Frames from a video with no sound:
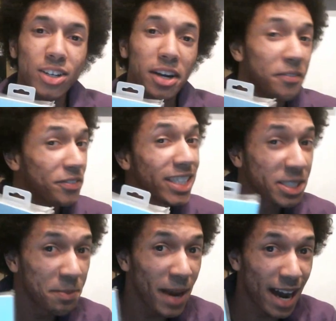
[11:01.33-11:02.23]
of
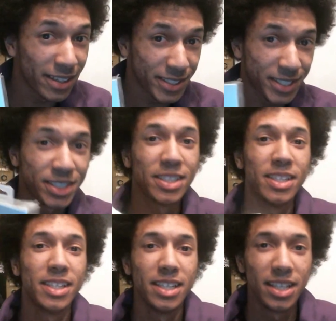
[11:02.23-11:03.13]
this mouse
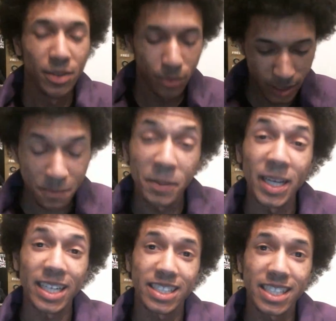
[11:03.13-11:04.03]
was
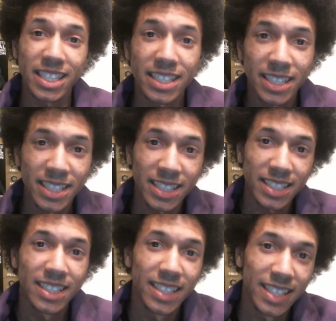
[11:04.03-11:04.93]
picked,
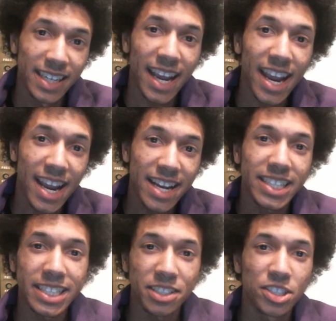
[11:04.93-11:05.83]
and
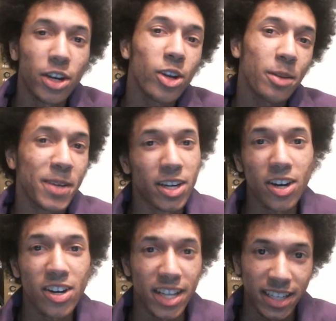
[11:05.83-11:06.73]
it's Dirty
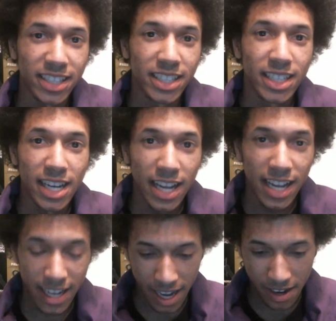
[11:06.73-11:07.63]
McCurdy.
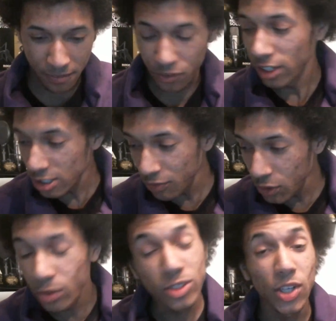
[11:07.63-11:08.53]
For those of
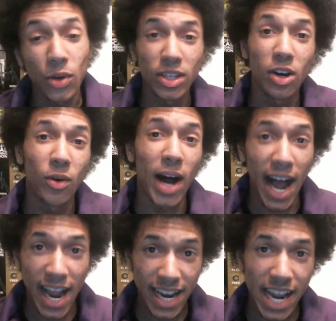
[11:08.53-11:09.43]
you who don't know,
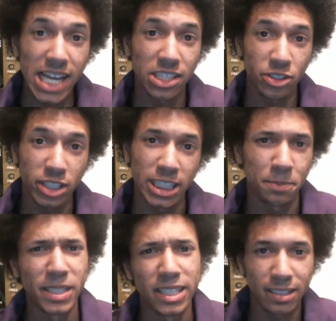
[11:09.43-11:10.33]
I actually
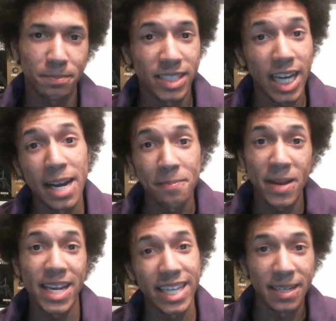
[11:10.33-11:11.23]
spent some time
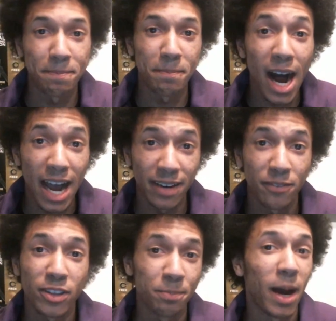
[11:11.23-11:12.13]
making a mod
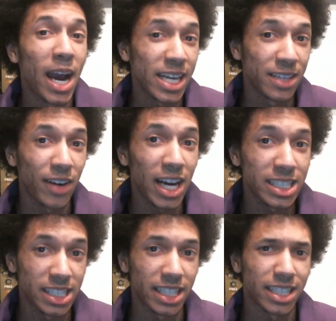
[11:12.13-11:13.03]
for the Binding of
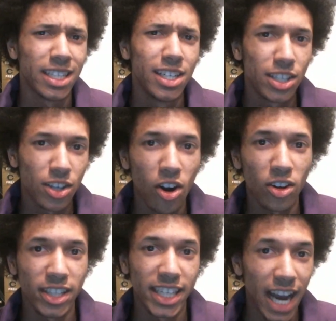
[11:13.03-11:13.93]
Isaac
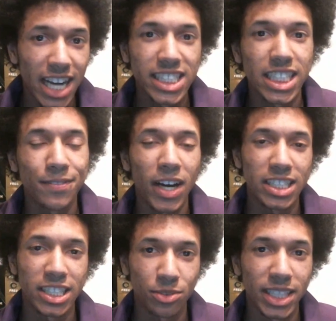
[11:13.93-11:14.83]
called The Isaac of
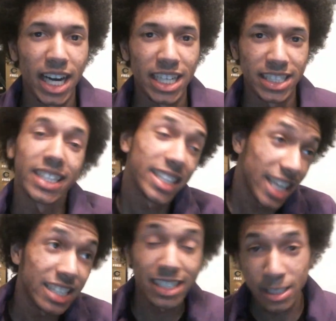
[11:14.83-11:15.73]
Isaac Re-Isaac.
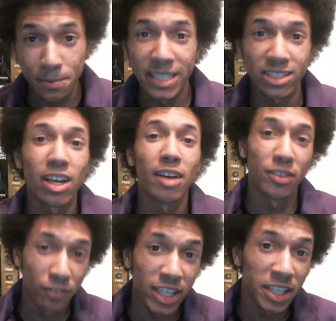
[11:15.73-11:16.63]
Yes, it's based off
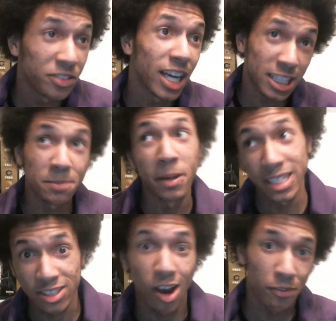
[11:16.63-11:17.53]
the video that is
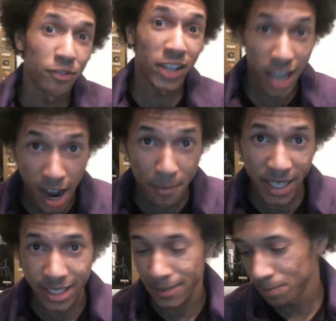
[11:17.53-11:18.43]
based off of the
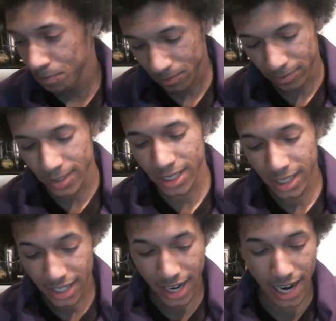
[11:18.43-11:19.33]
comic.
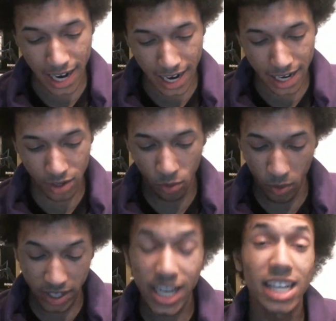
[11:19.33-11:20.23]
And
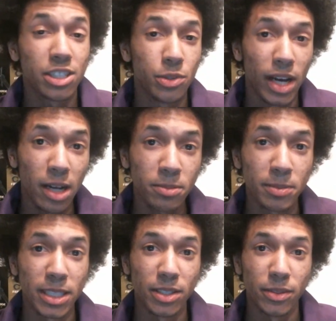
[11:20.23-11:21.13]
one of the guys who helped
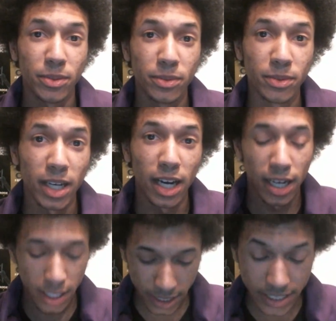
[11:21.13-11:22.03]
me,
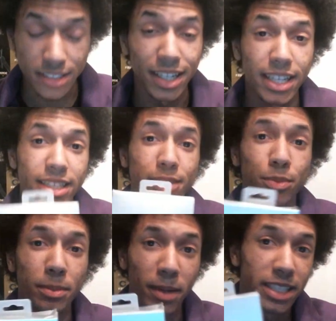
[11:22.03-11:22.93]
he
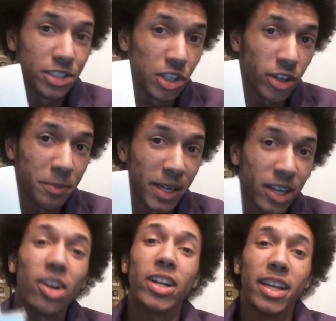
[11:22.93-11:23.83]
went by Dirty
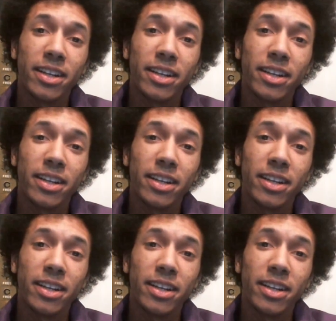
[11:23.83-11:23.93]
McCurdy.